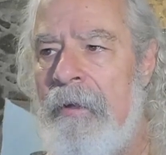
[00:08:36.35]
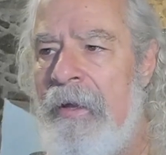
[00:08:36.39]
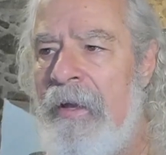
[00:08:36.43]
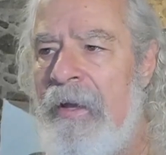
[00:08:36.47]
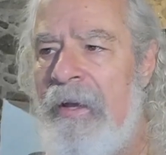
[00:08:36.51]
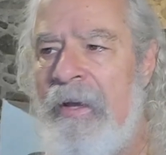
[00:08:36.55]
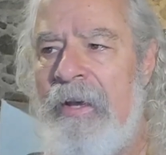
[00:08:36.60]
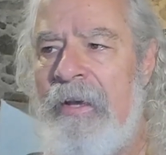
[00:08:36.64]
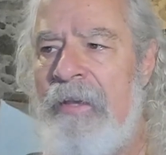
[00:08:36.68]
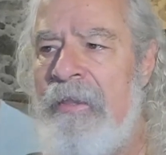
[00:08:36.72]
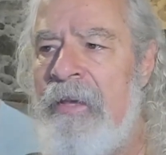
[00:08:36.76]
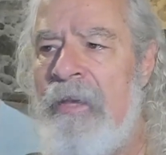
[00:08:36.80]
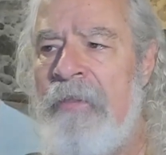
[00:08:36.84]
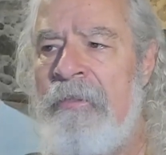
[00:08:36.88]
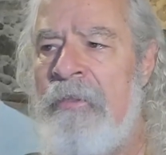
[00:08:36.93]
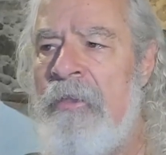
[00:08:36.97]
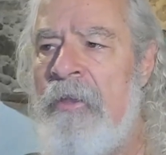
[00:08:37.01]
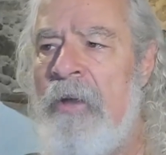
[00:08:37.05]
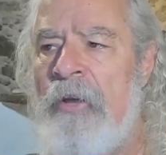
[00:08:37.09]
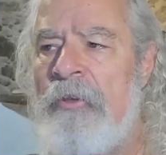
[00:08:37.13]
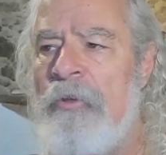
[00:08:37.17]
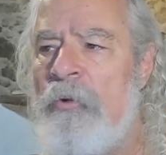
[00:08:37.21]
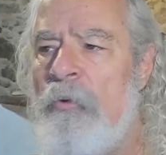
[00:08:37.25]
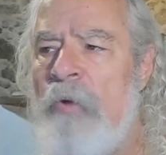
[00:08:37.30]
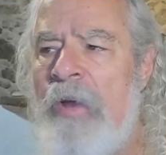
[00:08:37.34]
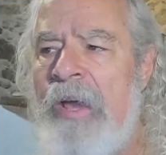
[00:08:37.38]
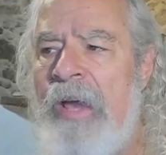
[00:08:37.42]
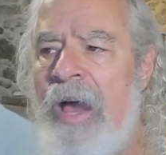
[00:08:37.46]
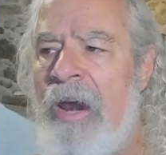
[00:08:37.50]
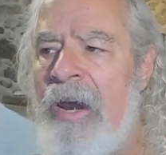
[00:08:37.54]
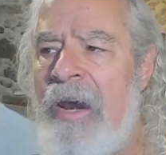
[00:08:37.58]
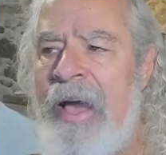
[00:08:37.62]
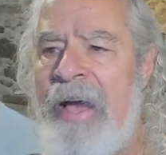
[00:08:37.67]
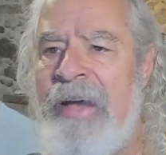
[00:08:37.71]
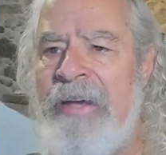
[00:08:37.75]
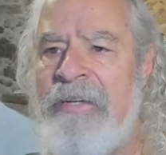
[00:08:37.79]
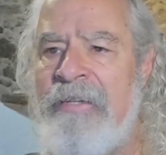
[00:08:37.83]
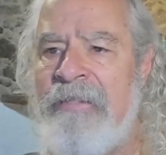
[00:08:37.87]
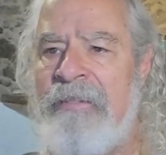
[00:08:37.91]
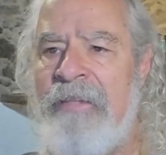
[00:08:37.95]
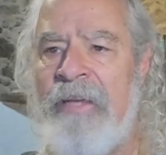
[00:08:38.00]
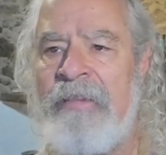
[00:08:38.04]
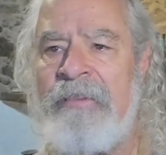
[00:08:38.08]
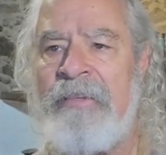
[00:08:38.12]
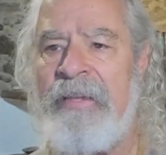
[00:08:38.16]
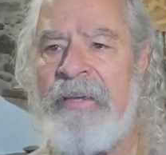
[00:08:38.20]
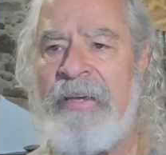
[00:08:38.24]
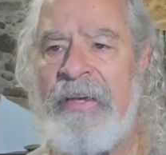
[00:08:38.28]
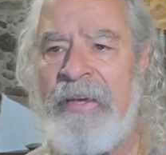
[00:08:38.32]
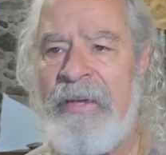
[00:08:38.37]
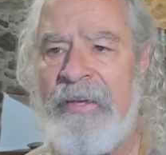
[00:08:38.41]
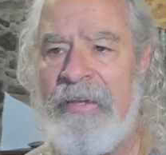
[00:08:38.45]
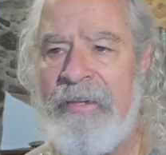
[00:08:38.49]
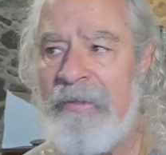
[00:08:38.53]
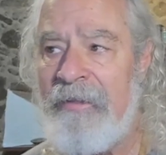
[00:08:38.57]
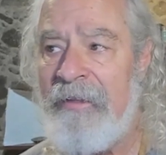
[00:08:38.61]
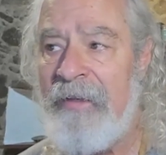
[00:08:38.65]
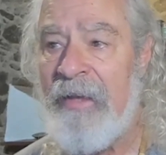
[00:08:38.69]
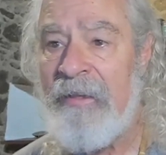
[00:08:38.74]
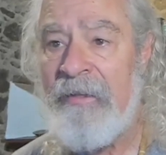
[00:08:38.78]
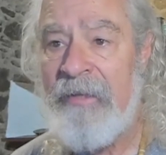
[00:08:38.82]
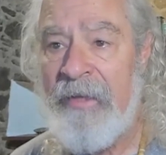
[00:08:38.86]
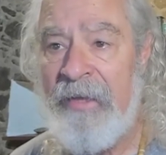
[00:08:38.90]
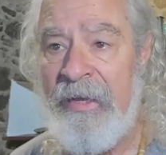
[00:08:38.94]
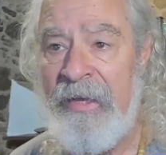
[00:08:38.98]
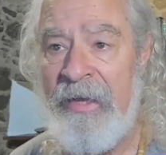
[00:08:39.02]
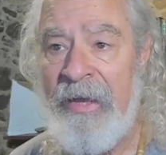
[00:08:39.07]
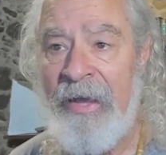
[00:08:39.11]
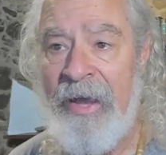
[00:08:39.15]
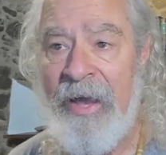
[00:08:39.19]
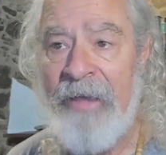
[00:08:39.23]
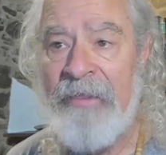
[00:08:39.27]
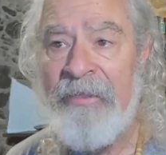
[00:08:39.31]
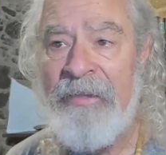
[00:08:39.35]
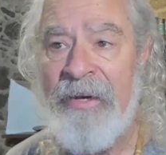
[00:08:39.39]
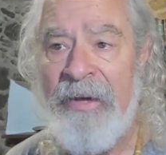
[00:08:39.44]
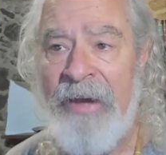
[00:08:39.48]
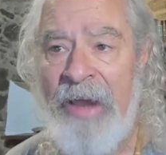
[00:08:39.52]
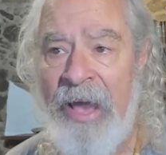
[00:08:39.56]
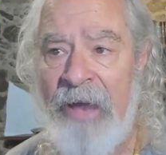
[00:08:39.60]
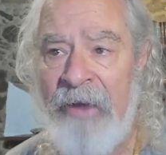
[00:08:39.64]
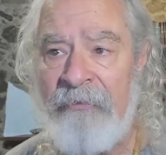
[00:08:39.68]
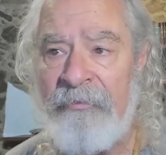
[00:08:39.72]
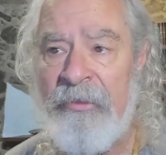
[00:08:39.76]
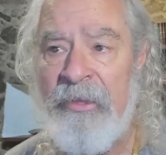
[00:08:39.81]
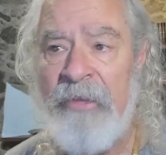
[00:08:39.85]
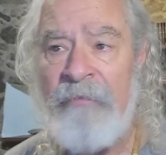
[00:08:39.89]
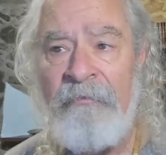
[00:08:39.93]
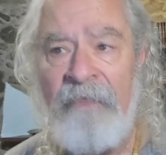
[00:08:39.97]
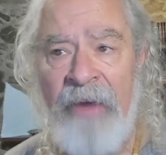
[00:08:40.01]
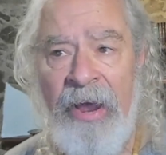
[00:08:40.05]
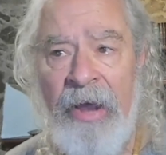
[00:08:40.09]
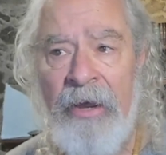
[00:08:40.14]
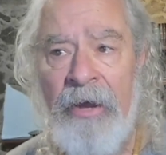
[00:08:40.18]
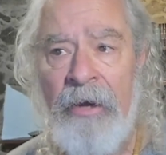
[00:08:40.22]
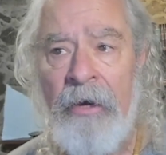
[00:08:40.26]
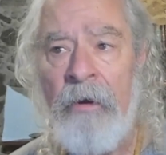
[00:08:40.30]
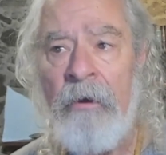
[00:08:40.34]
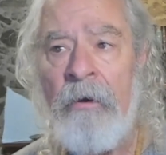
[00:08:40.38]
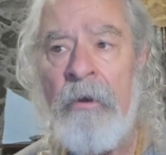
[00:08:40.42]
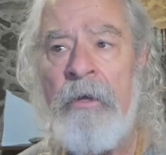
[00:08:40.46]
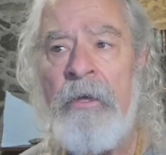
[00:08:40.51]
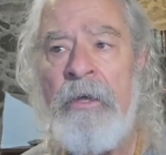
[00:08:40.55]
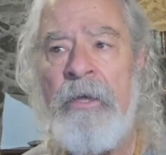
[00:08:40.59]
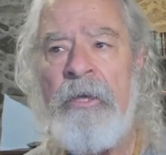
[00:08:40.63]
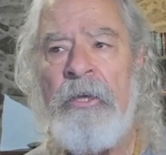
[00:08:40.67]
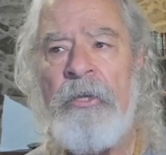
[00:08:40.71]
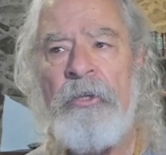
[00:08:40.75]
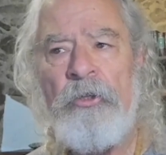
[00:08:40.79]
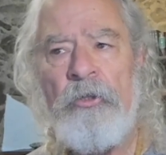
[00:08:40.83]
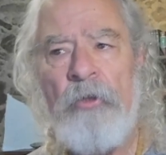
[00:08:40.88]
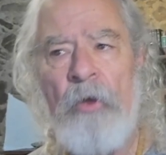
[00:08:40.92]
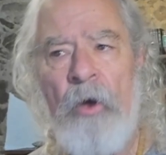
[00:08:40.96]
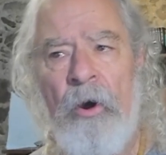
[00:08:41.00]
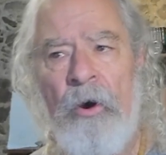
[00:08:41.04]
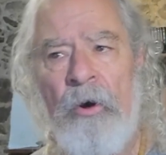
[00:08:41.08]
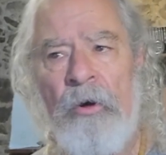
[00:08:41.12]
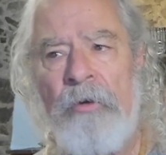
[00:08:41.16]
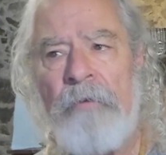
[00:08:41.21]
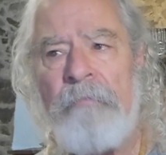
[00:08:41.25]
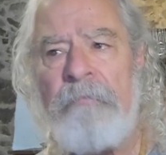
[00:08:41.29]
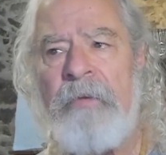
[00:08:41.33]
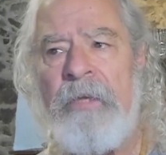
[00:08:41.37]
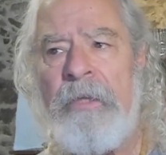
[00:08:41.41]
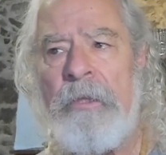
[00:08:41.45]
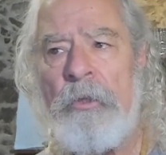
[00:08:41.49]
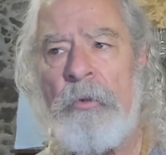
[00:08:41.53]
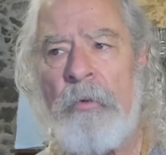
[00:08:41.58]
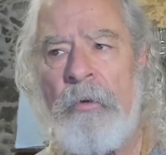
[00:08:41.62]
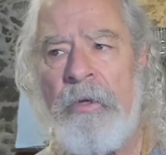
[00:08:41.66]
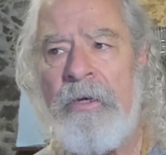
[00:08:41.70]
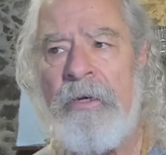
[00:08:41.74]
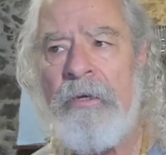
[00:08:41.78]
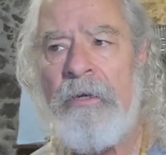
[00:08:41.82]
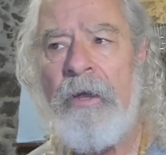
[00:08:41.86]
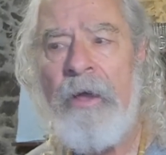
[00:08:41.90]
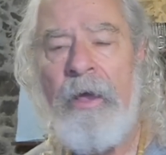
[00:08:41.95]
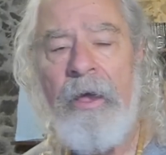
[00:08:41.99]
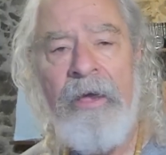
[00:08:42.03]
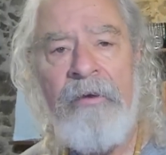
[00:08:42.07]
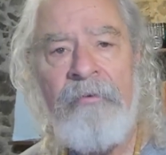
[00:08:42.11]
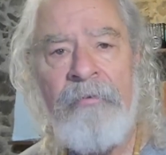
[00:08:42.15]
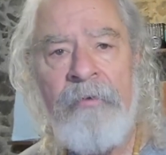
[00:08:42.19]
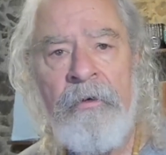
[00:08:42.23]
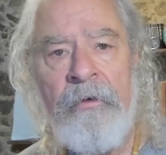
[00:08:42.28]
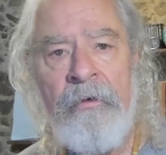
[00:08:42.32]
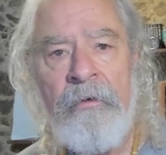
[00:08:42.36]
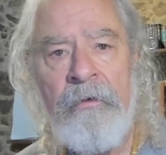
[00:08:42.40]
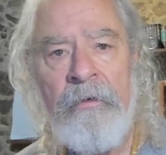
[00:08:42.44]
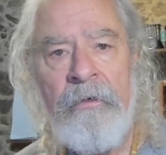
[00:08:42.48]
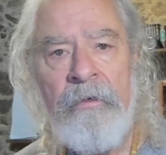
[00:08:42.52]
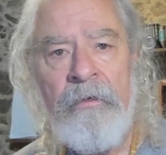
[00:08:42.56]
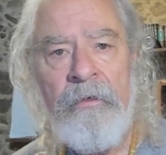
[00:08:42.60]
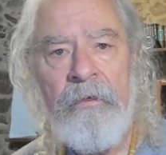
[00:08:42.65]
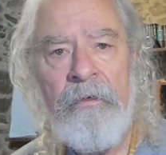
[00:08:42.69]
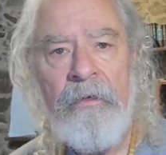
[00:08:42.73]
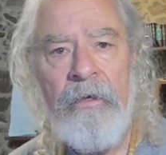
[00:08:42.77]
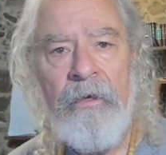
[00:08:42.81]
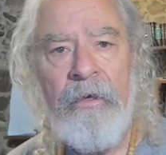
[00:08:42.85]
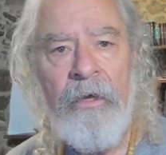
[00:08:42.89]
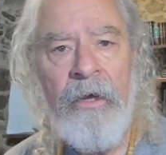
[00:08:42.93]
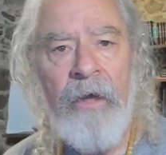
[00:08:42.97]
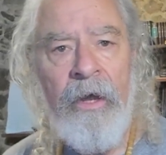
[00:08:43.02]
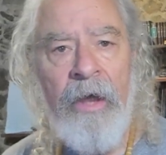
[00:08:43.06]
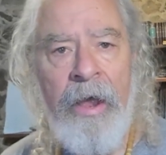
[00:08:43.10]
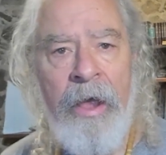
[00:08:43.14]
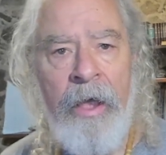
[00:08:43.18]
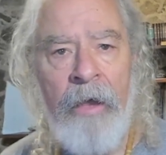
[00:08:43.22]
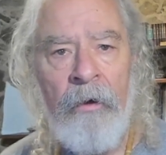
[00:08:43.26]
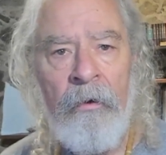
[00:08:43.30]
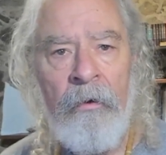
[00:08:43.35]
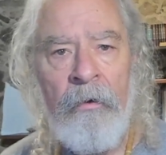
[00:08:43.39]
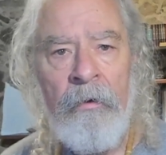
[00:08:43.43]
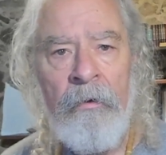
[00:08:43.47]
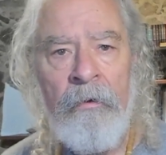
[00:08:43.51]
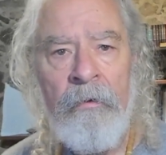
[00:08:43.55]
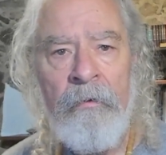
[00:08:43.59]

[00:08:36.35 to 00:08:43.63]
He did not realize that he had left the veil torn between heaven and hell.